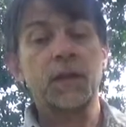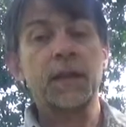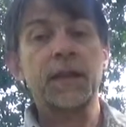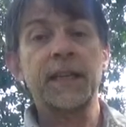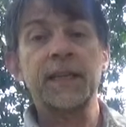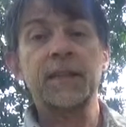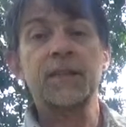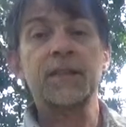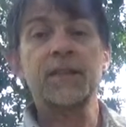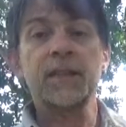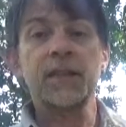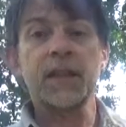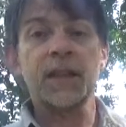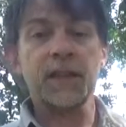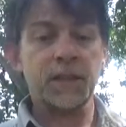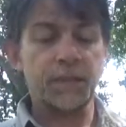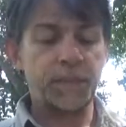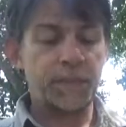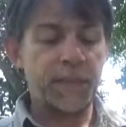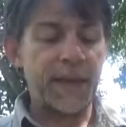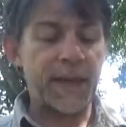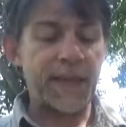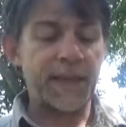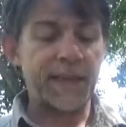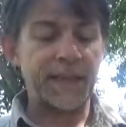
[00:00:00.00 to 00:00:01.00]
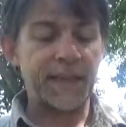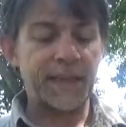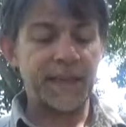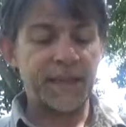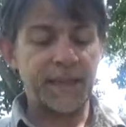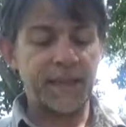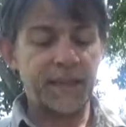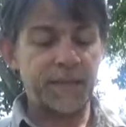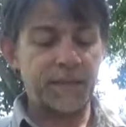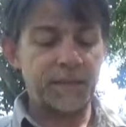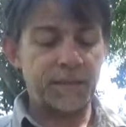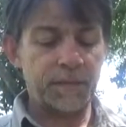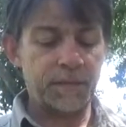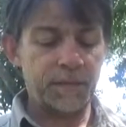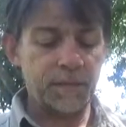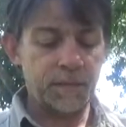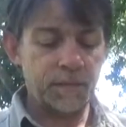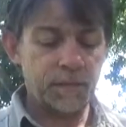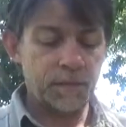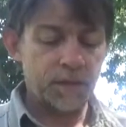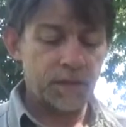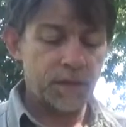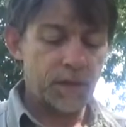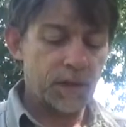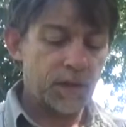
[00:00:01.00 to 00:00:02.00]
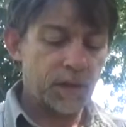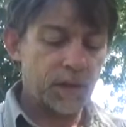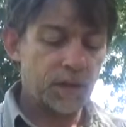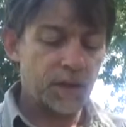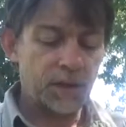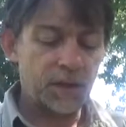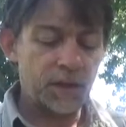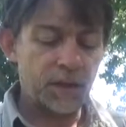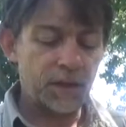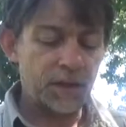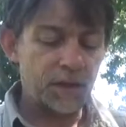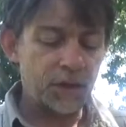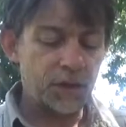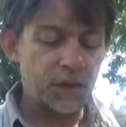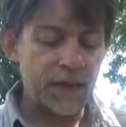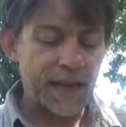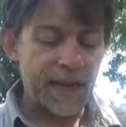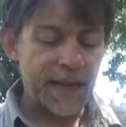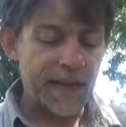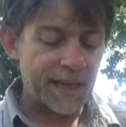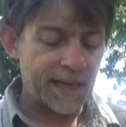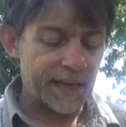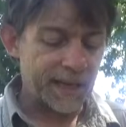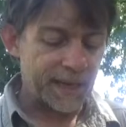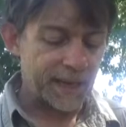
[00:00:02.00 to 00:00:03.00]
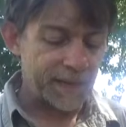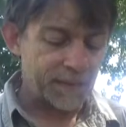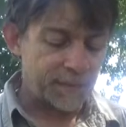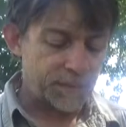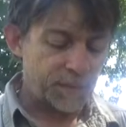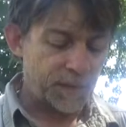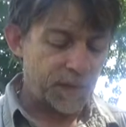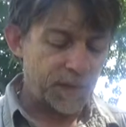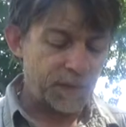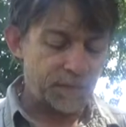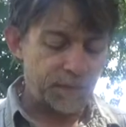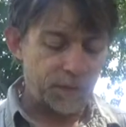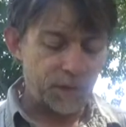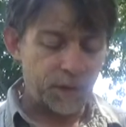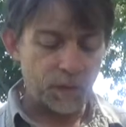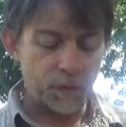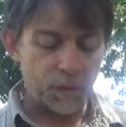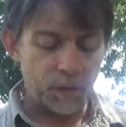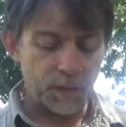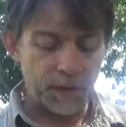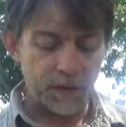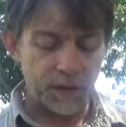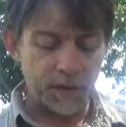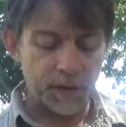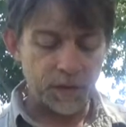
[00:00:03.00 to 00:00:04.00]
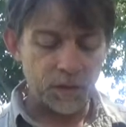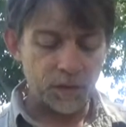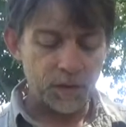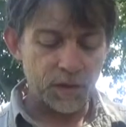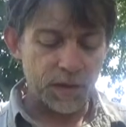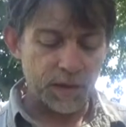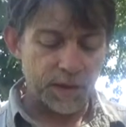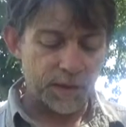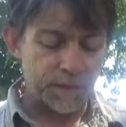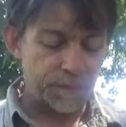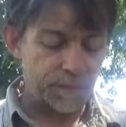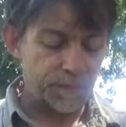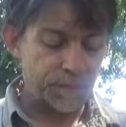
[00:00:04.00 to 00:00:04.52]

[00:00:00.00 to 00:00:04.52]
gets tucked back in to the jacket if you don't want to use it.